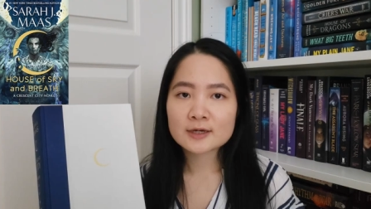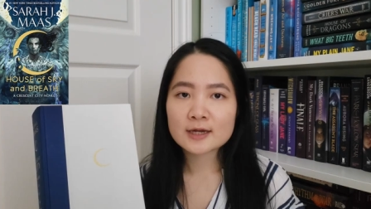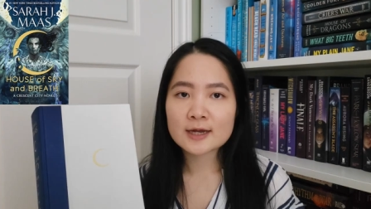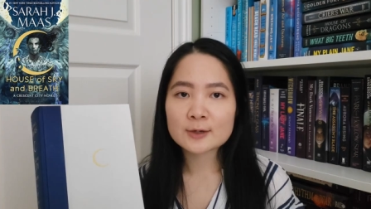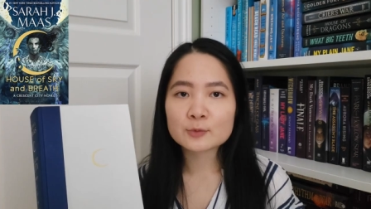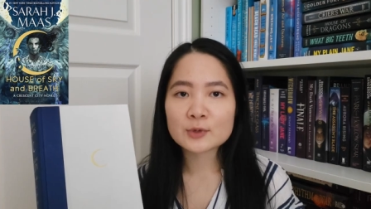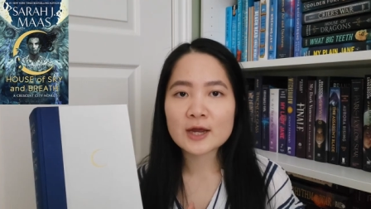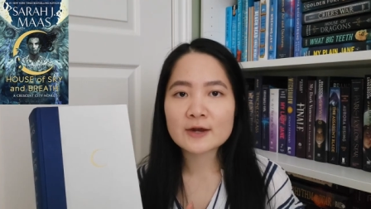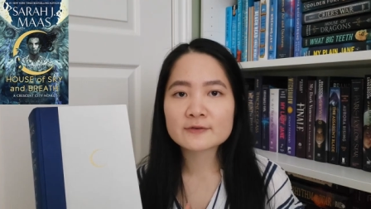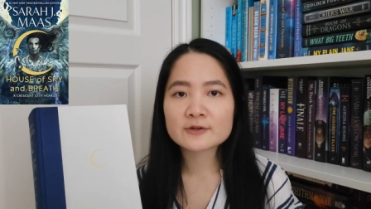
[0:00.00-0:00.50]
And
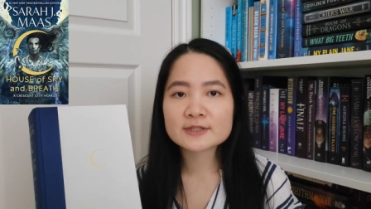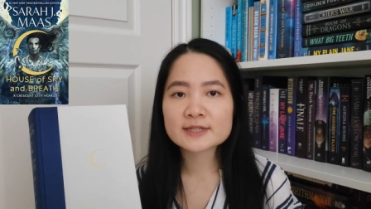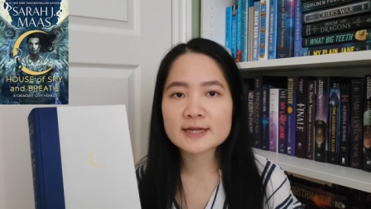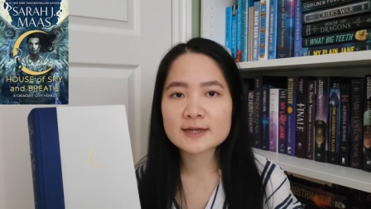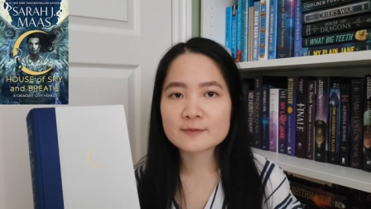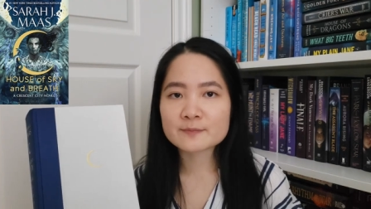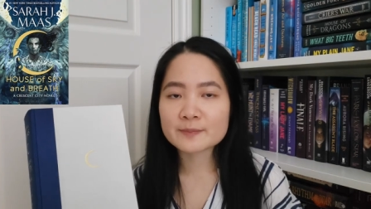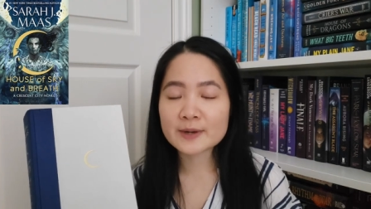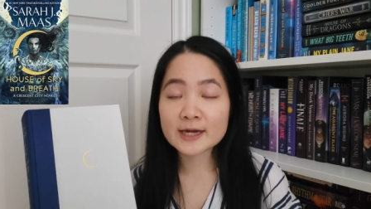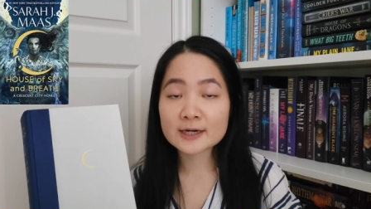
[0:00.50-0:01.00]
we have our
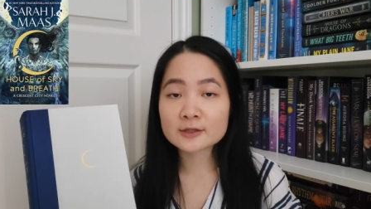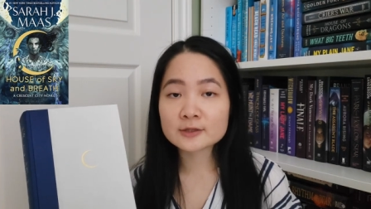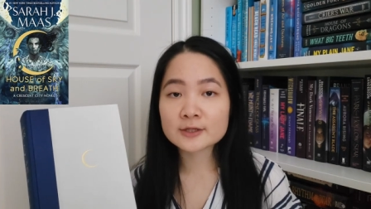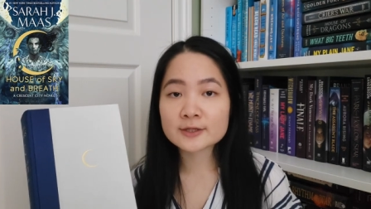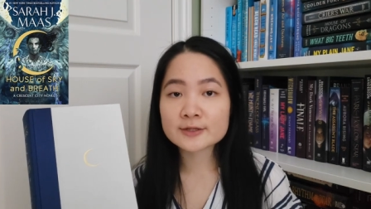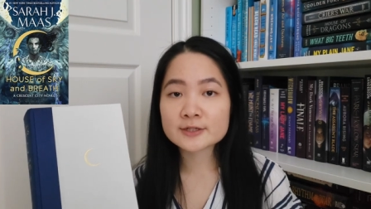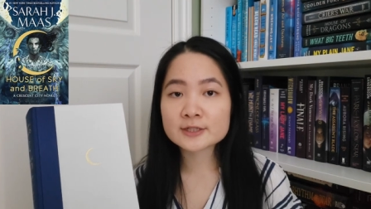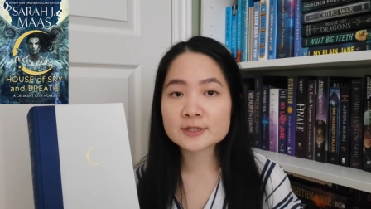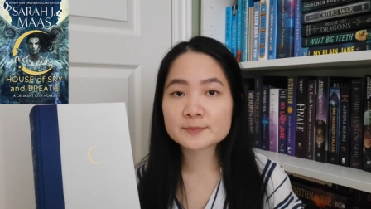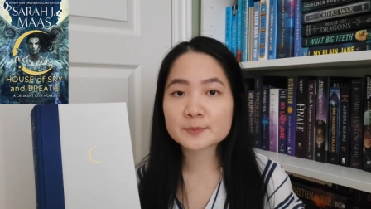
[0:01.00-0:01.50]
second battle
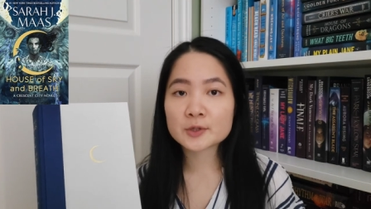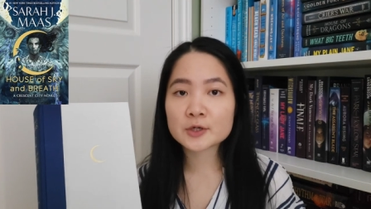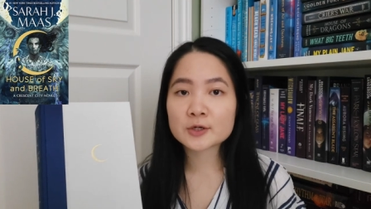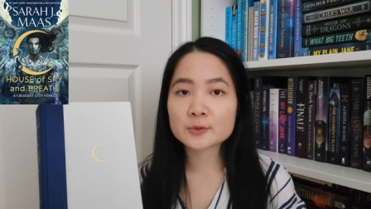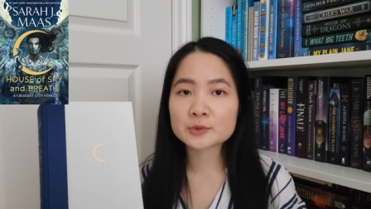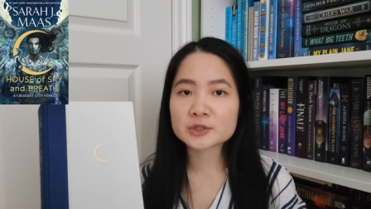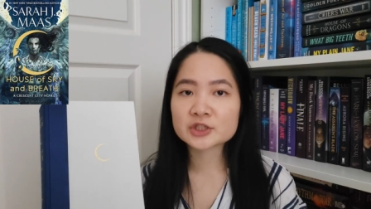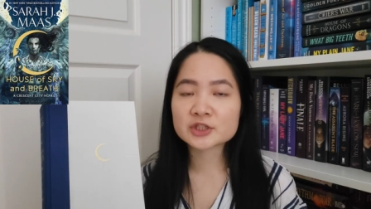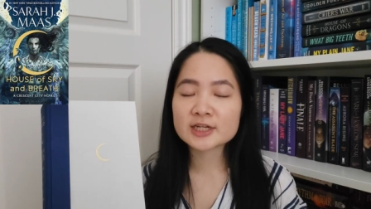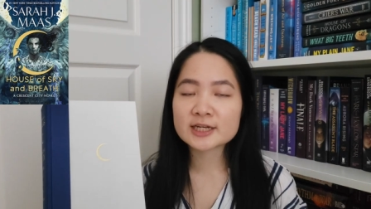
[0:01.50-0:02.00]
in this part,
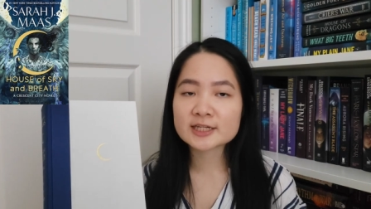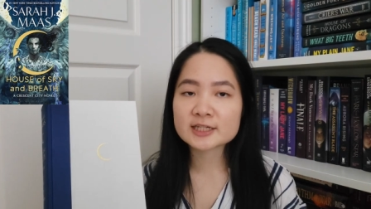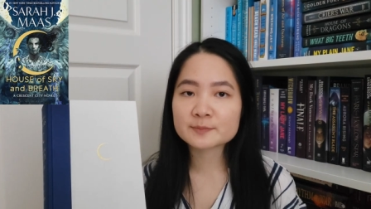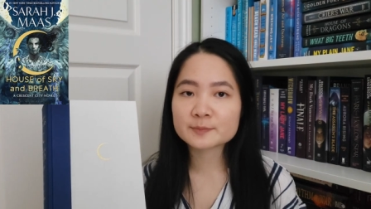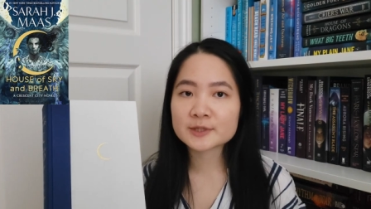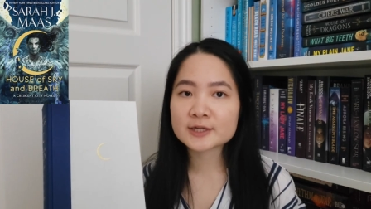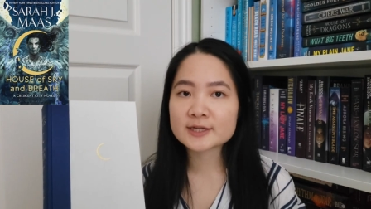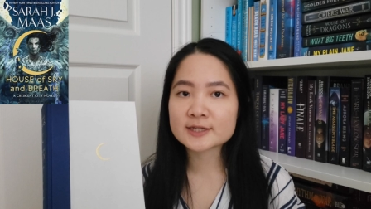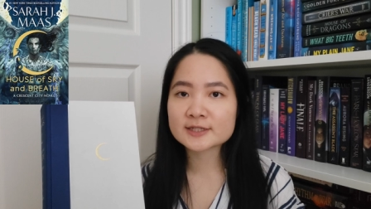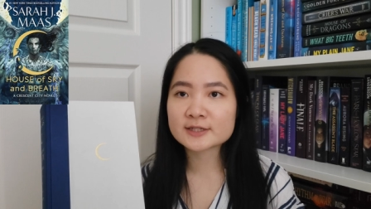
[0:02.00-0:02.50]
which takes
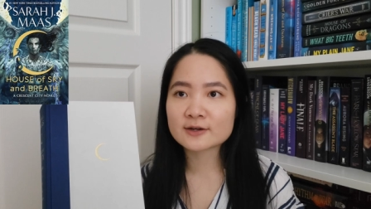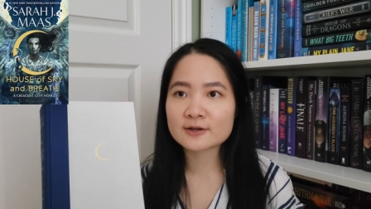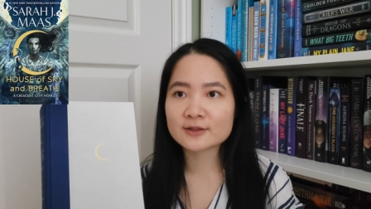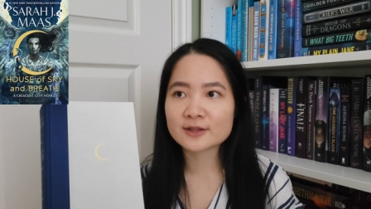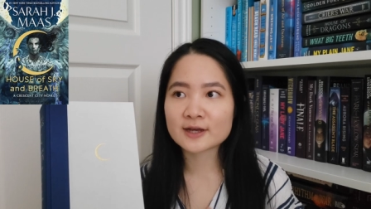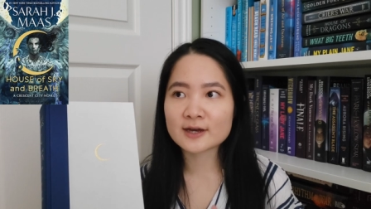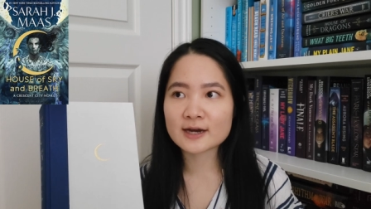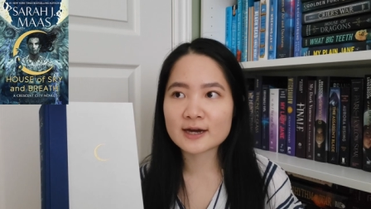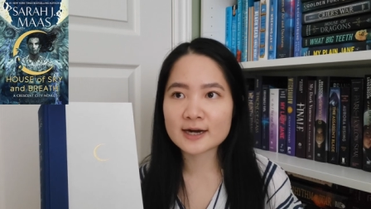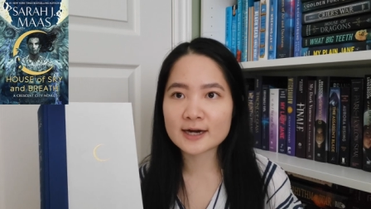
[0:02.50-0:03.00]
place on
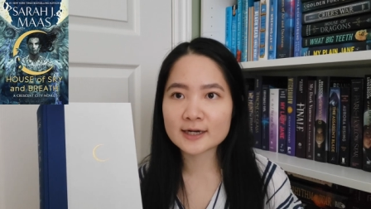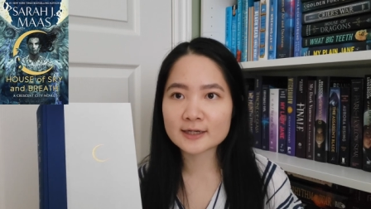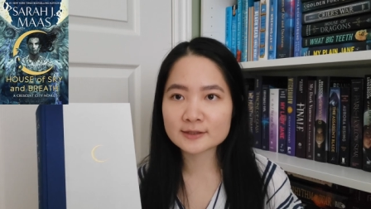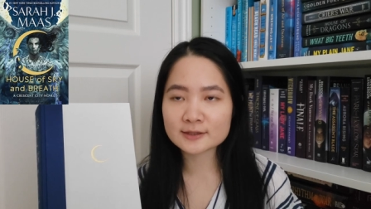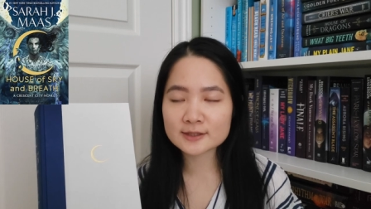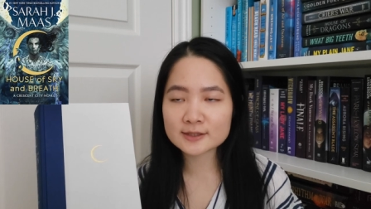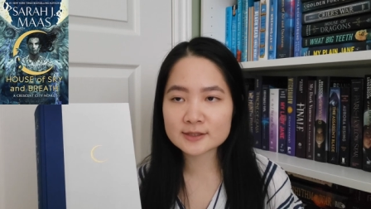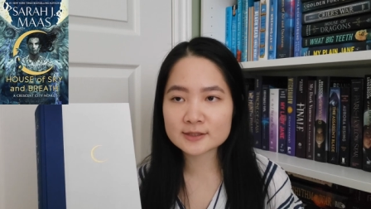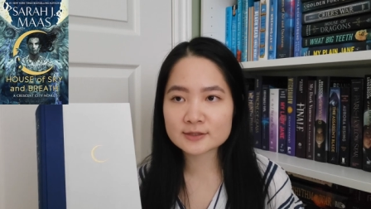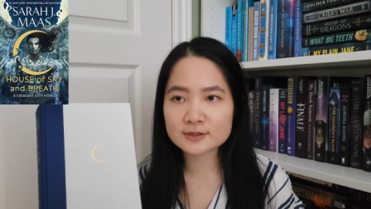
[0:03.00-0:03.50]
the
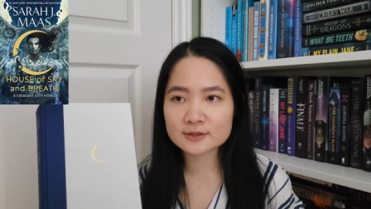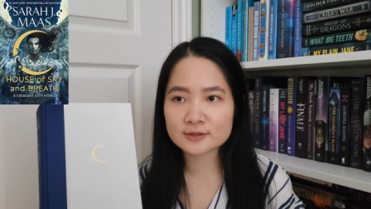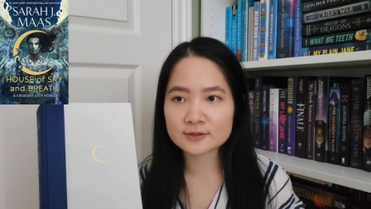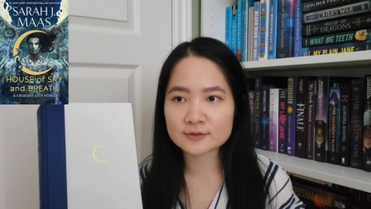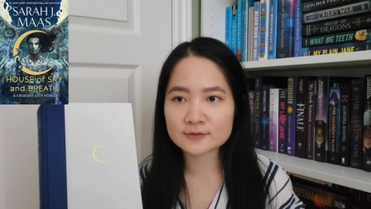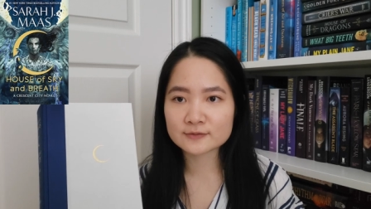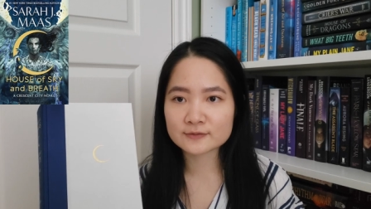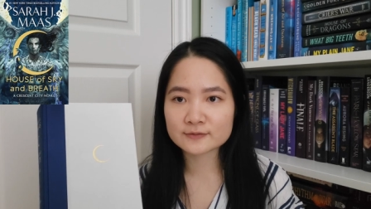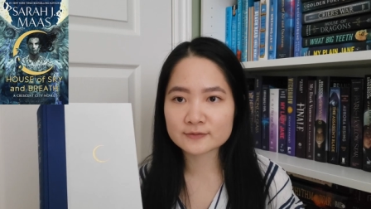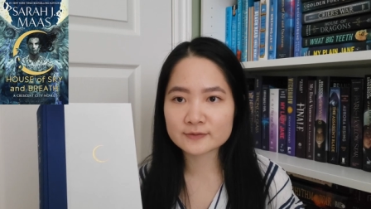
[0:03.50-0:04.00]
island
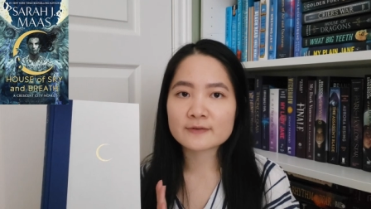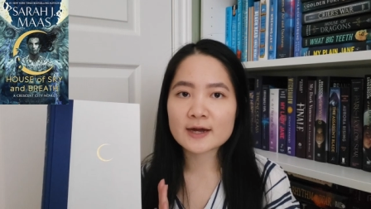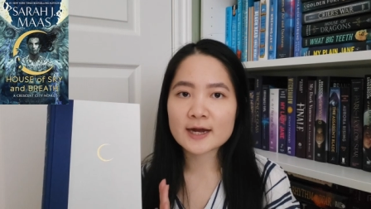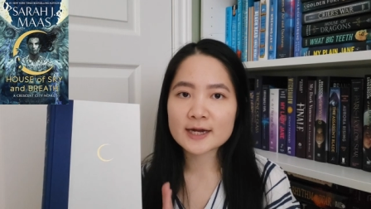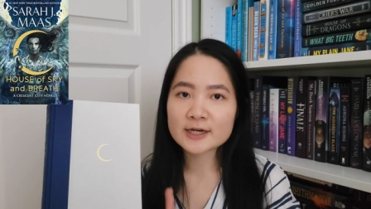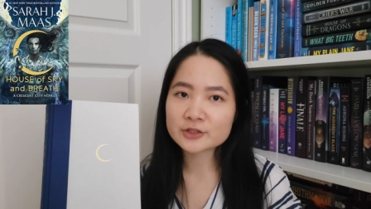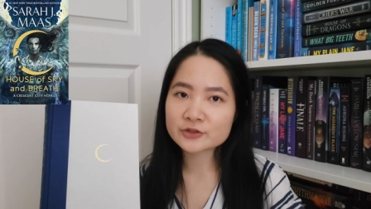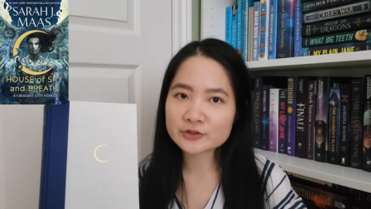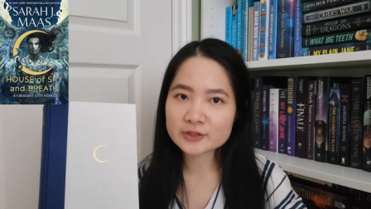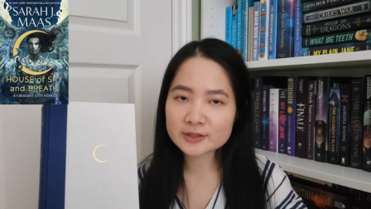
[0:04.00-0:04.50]
of
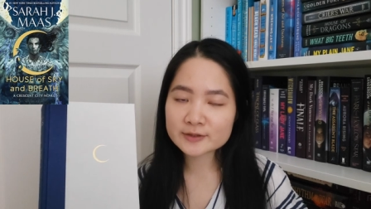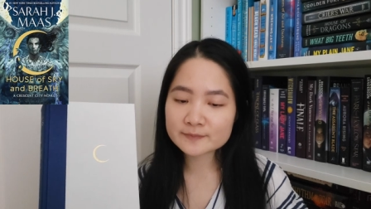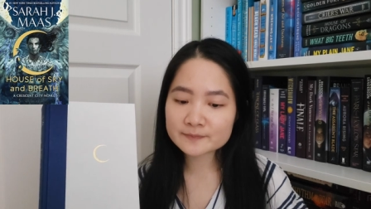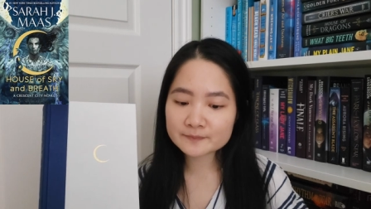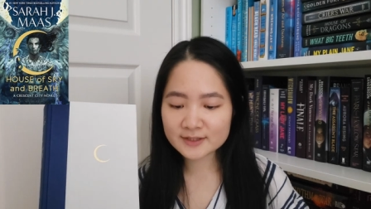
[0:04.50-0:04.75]
Ydra.